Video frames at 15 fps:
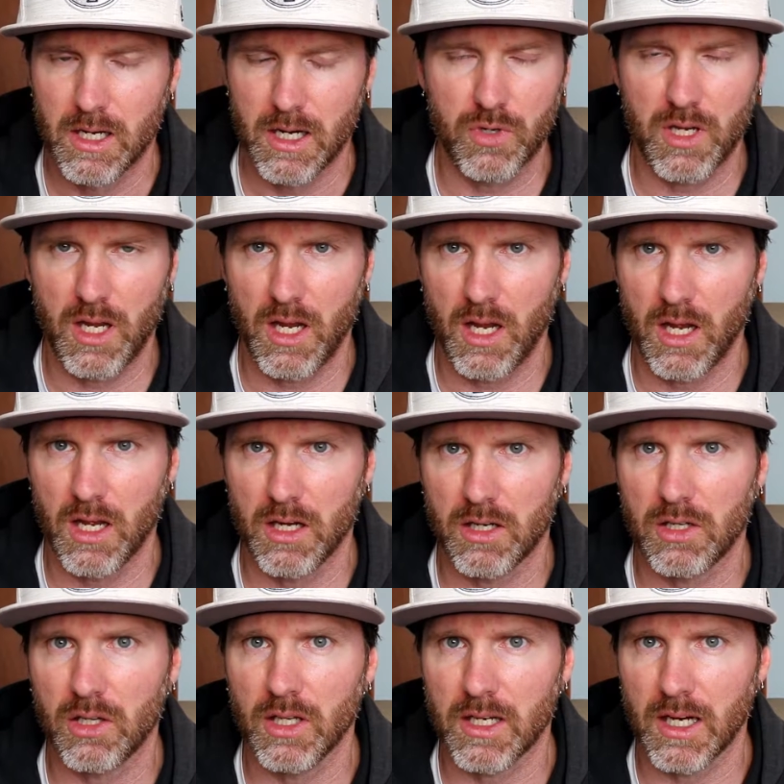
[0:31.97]
You
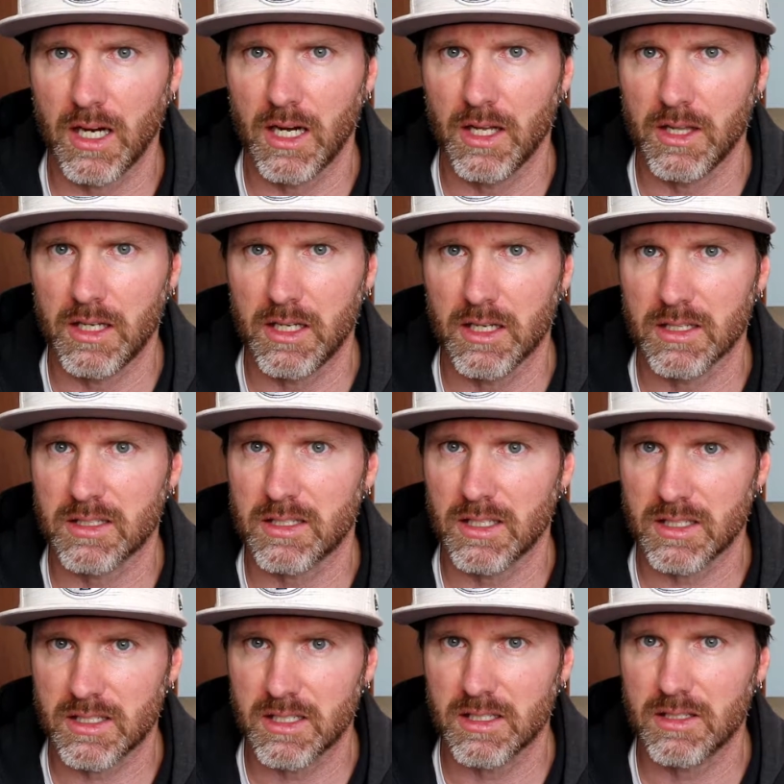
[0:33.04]
can click on the
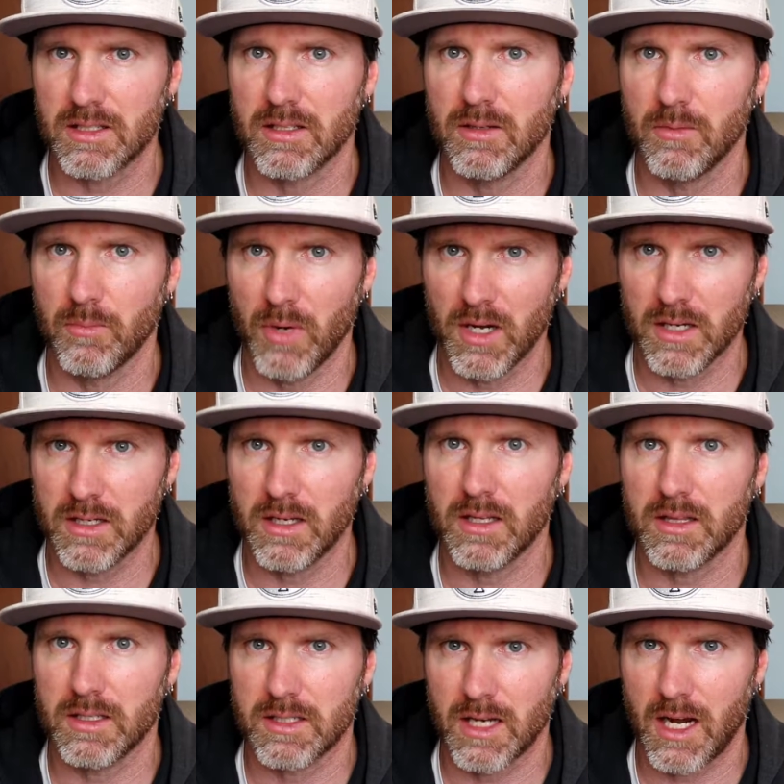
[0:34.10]
Assistant button
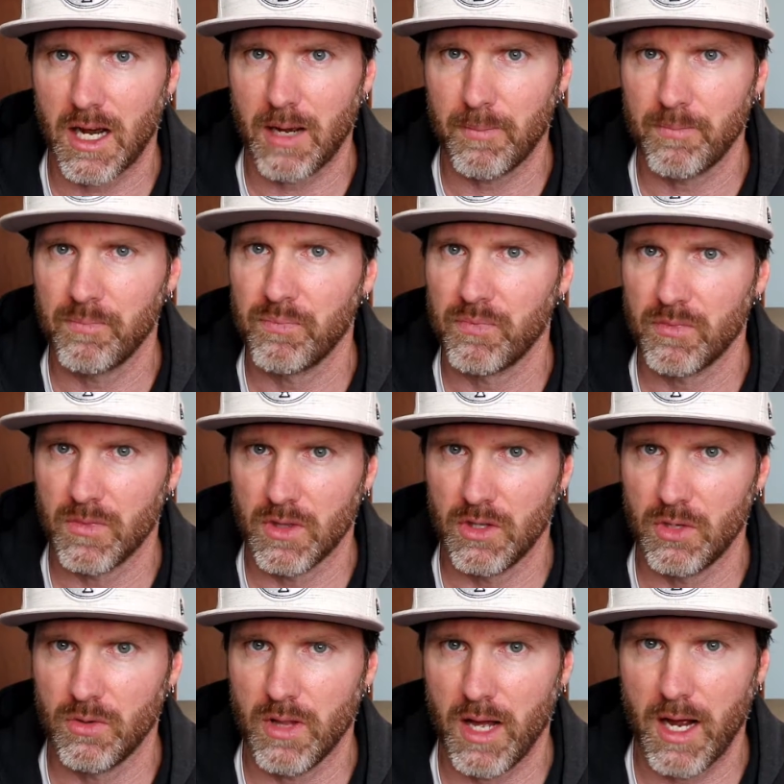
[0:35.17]
at the top,
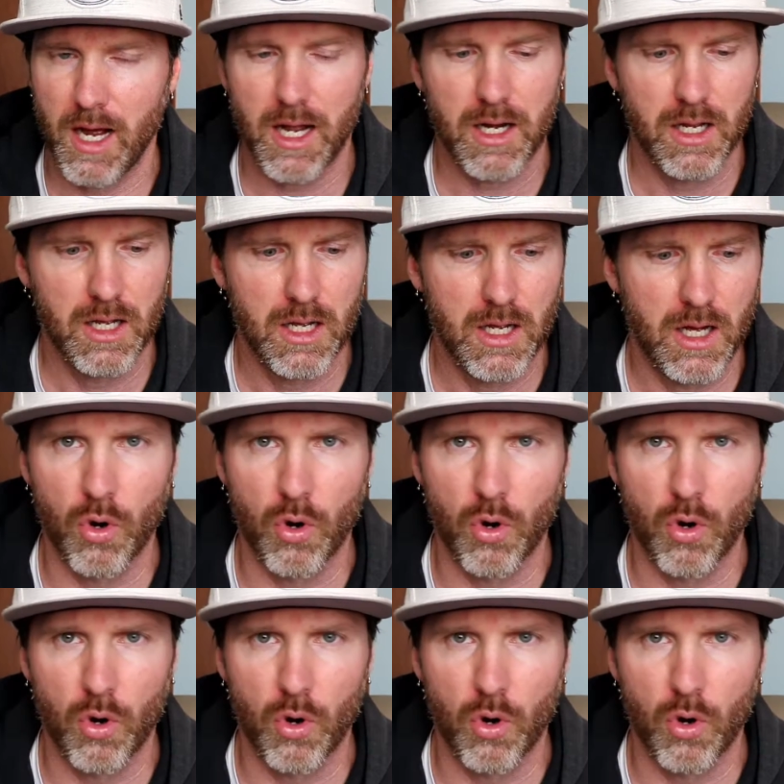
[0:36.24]
do that.